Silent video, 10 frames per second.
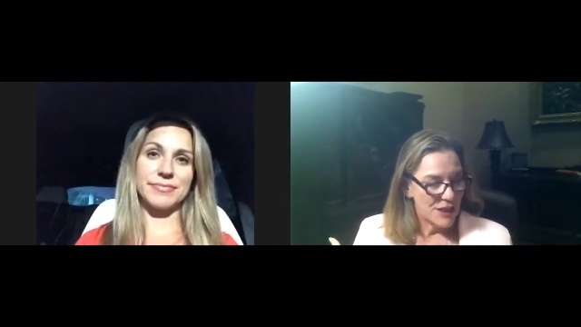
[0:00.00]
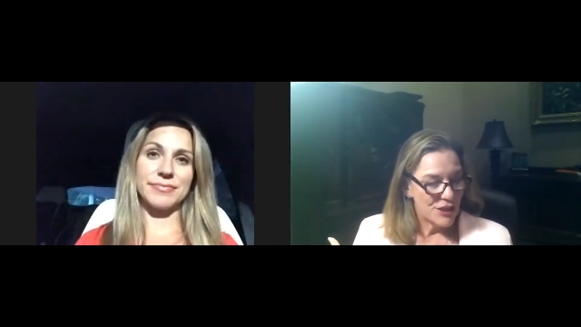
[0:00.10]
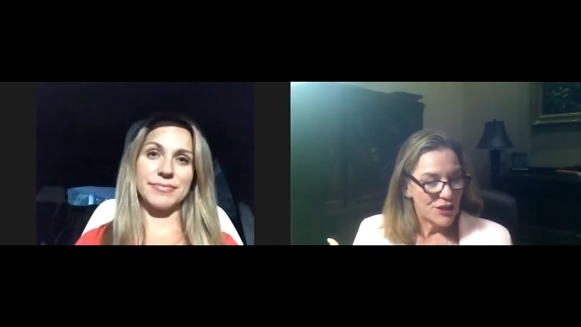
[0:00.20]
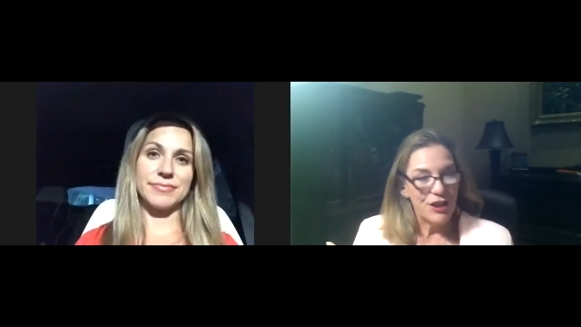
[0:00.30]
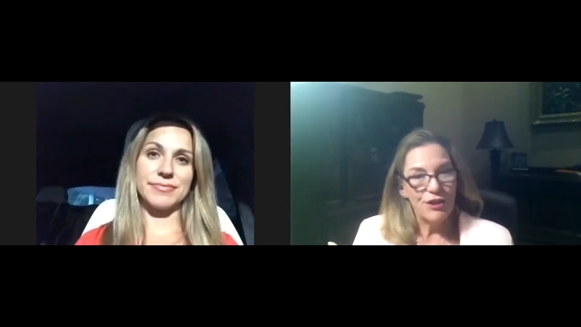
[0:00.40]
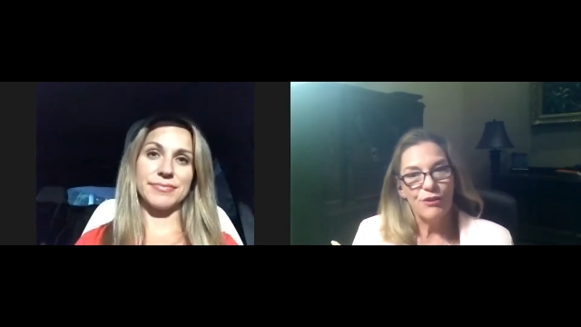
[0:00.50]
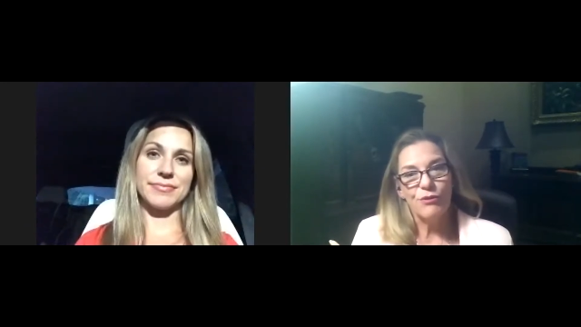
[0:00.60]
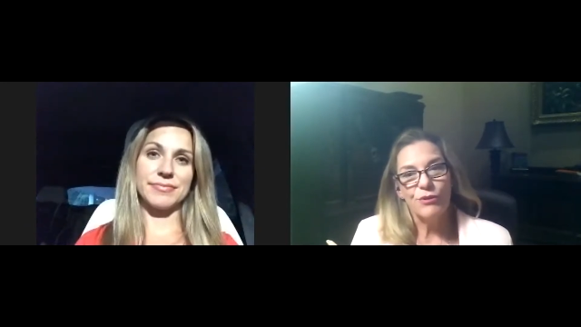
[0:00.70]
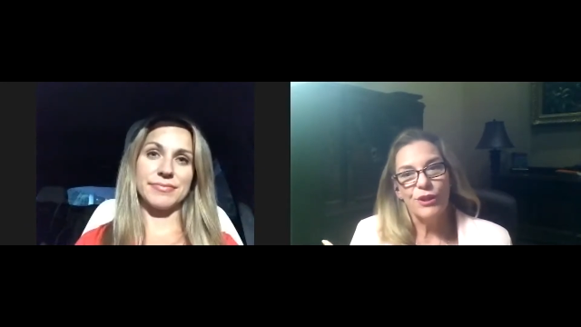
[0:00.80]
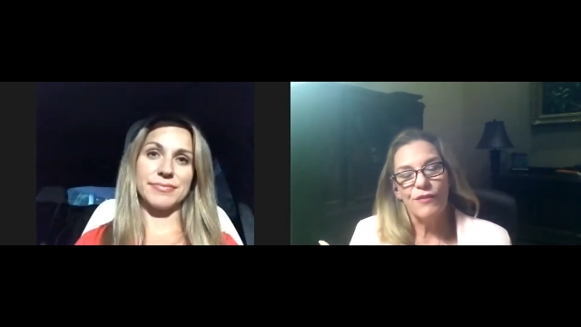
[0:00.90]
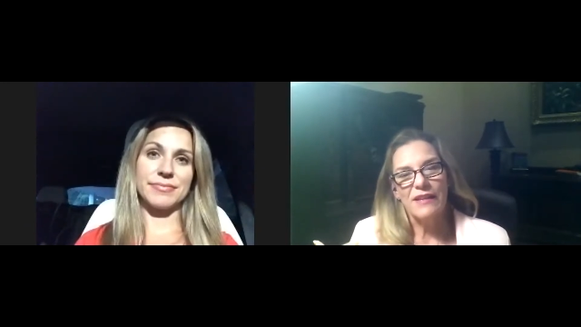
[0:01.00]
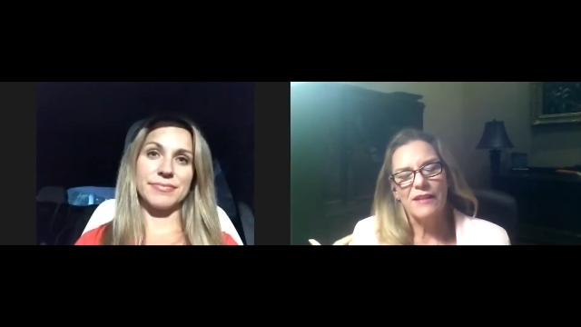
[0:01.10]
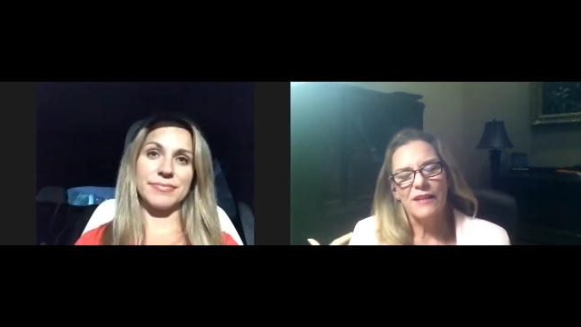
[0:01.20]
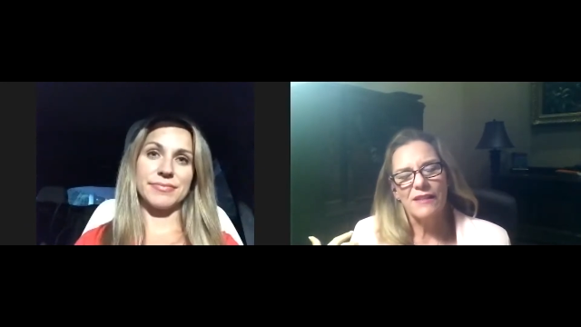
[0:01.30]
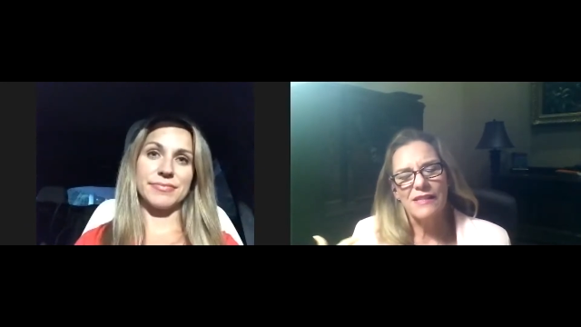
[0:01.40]
Speaker 1: So, you know, that
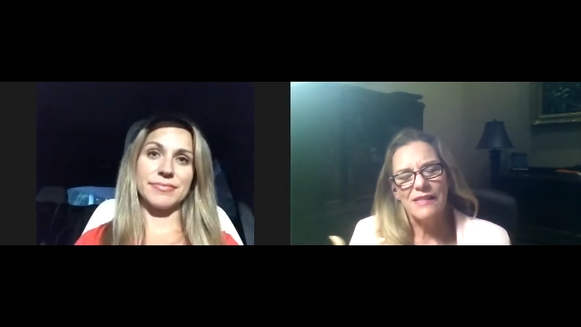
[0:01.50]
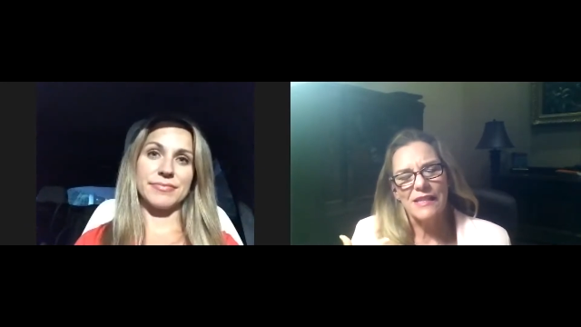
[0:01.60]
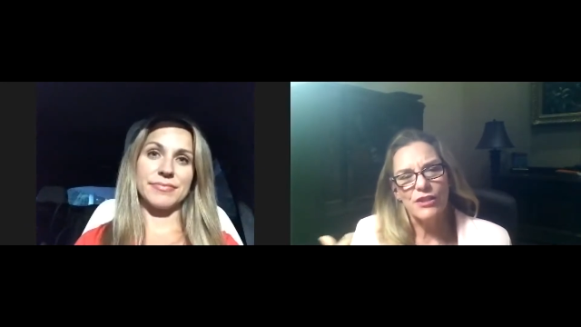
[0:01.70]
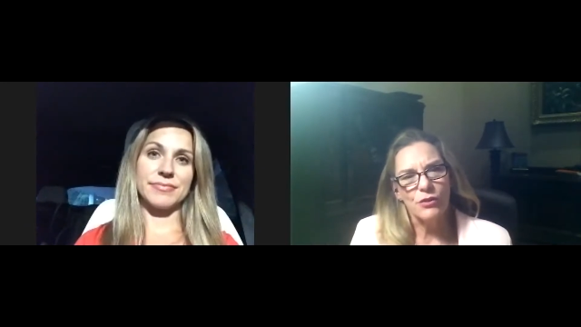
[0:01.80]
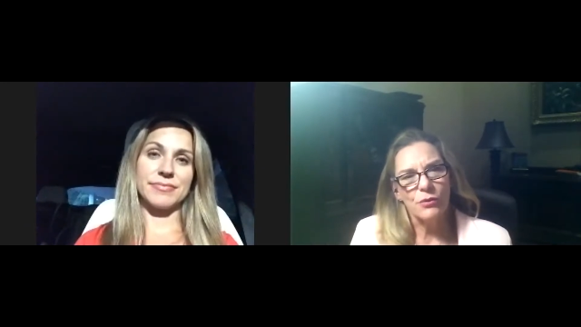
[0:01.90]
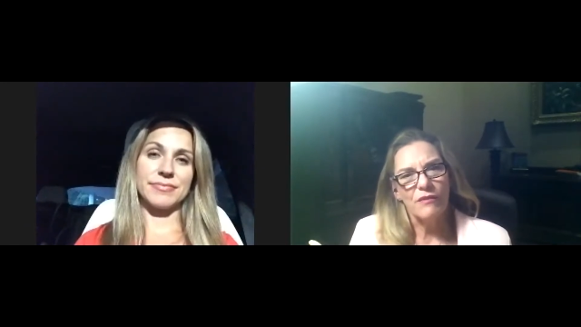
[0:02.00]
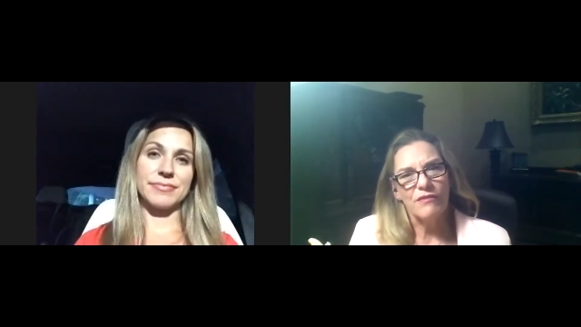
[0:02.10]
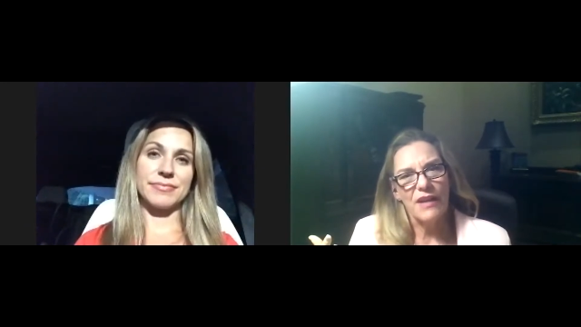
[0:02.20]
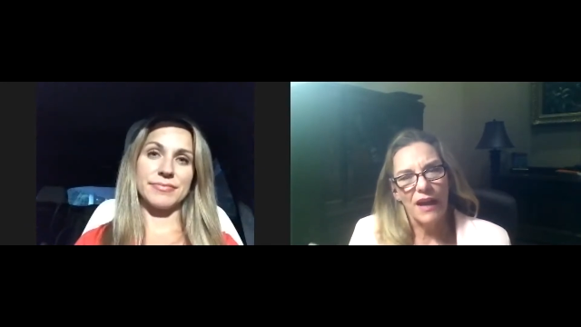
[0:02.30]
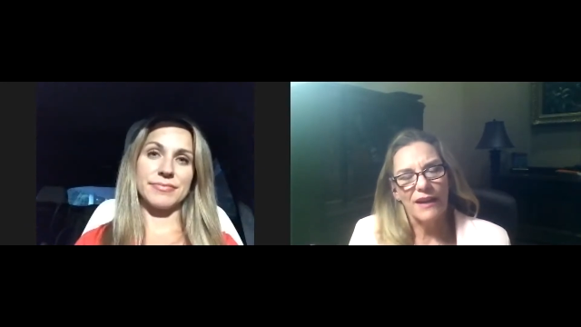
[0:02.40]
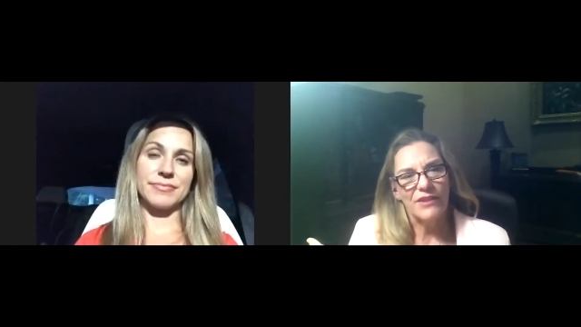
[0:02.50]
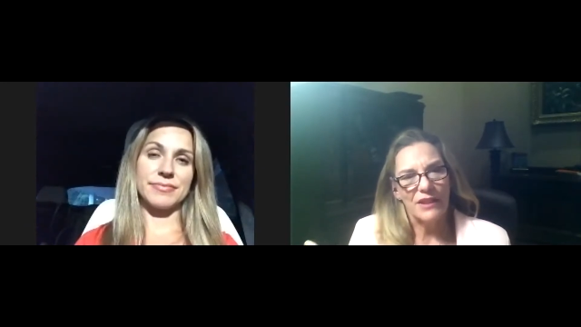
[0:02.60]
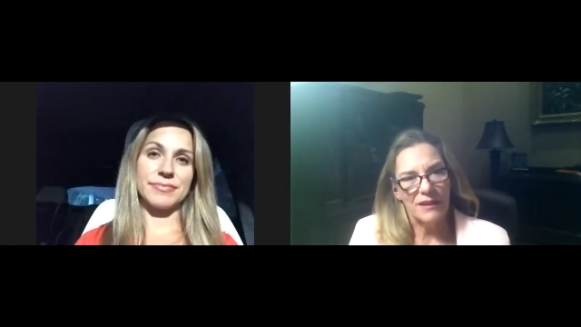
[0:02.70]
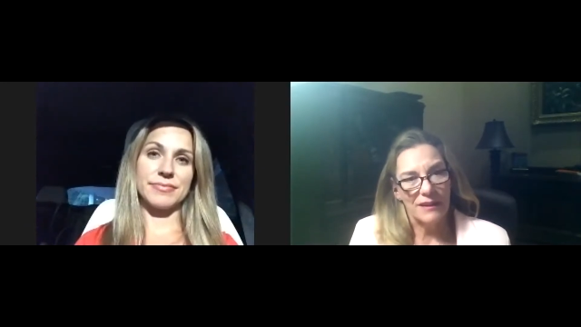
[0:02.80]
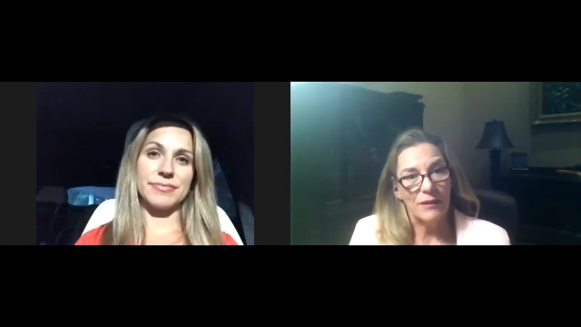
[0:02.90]
this issue of not having
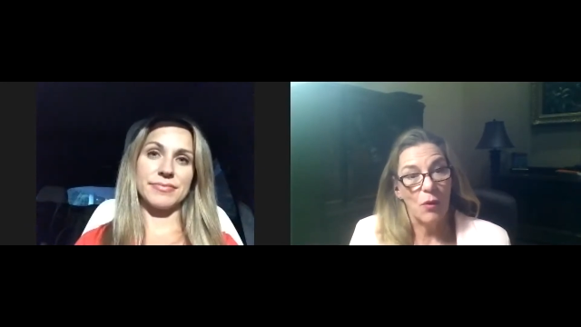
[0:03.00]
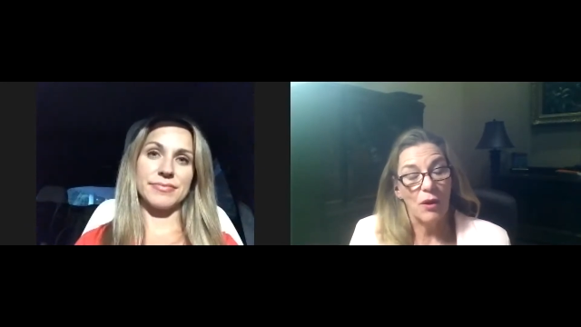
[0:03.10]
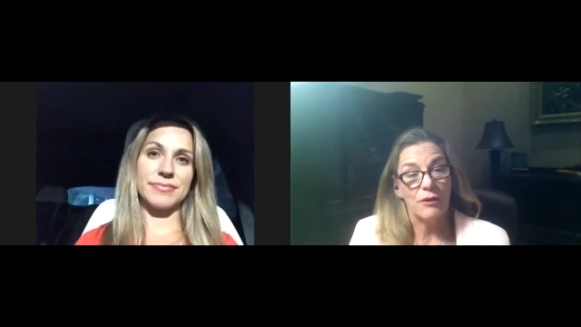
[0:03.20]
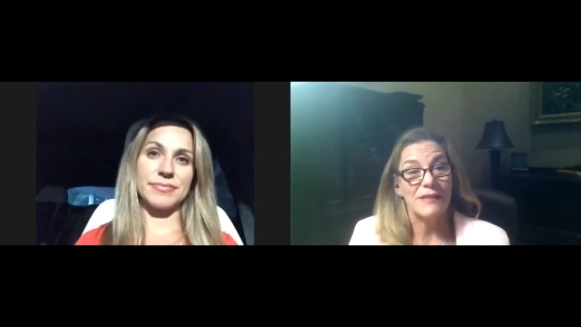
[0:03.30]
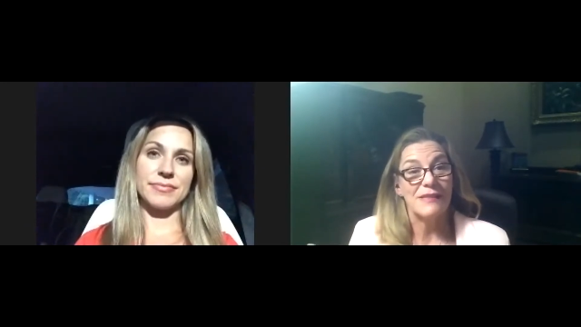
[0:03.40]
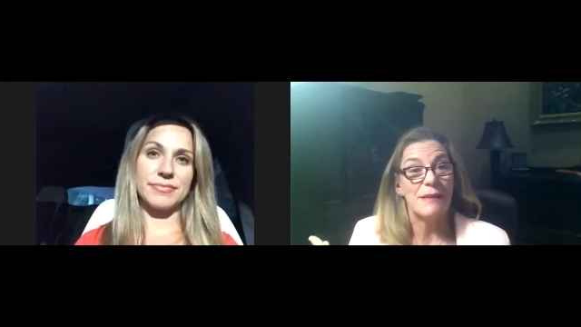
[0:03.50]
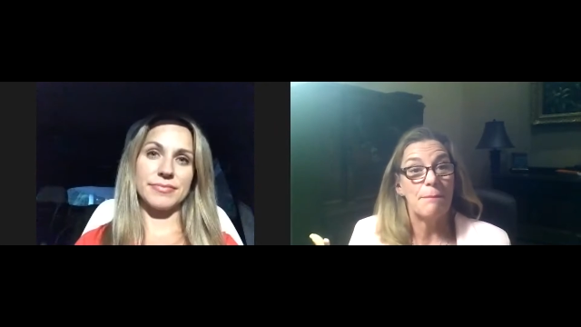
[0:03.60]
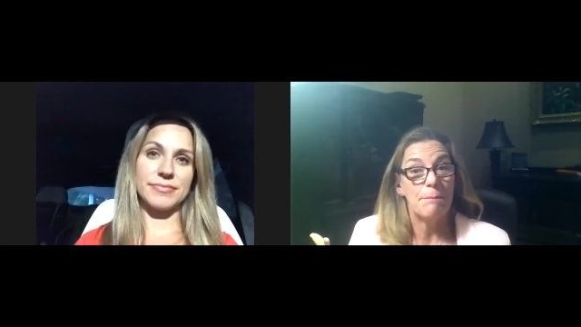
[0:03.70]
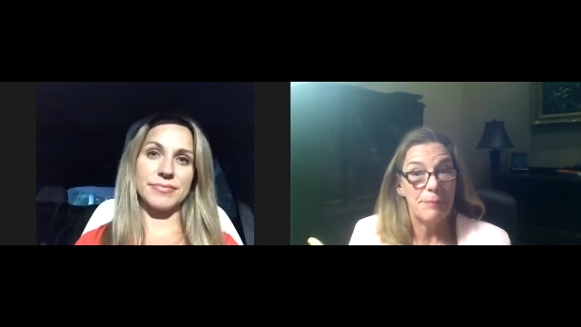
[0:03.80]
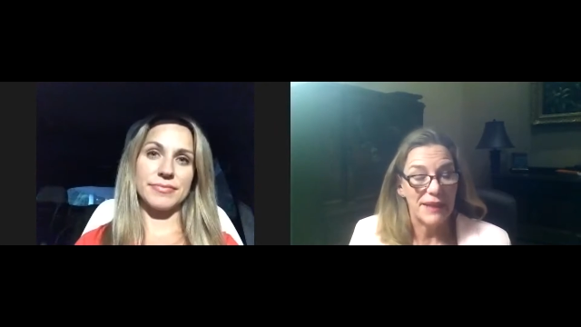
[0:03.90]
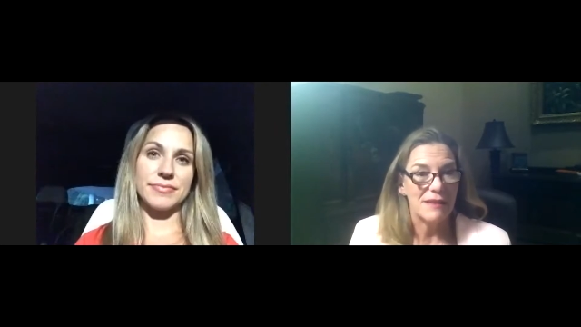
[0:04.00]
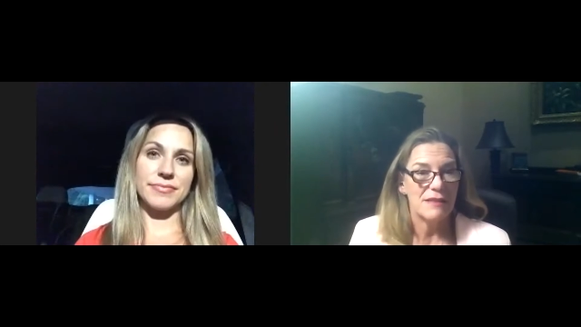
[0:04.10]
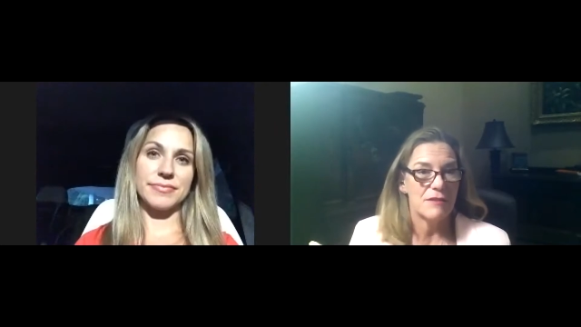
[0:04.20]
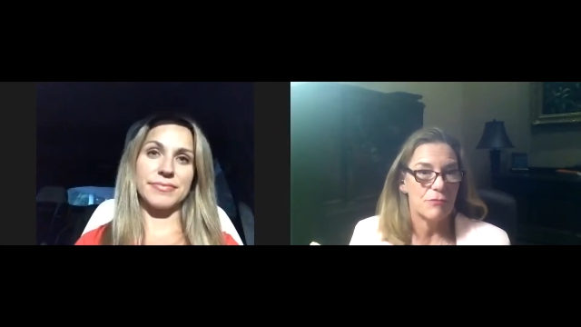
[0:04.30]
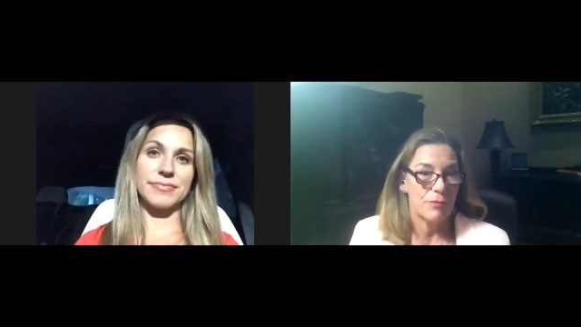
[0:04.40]
clean water is the
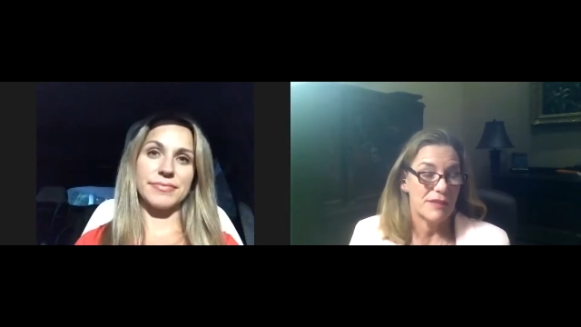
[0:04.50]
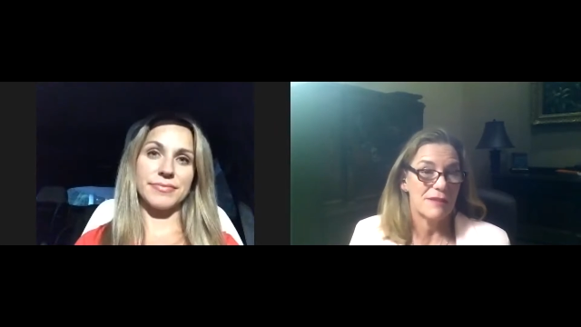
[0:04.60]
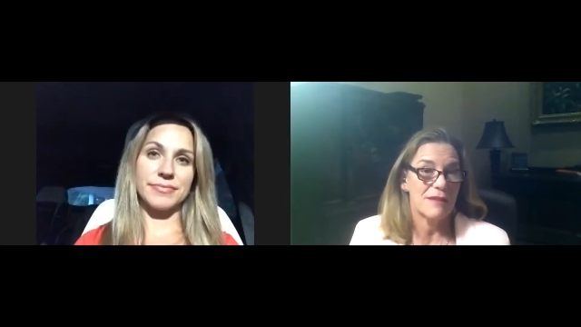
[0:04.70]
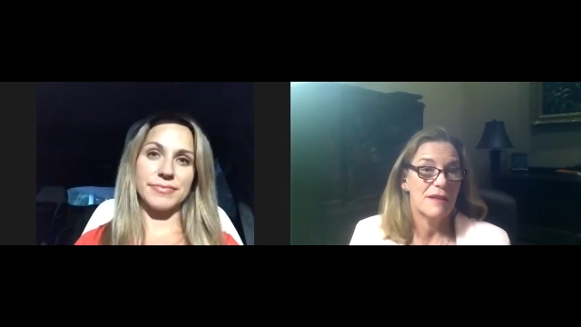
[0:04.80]
biggest risk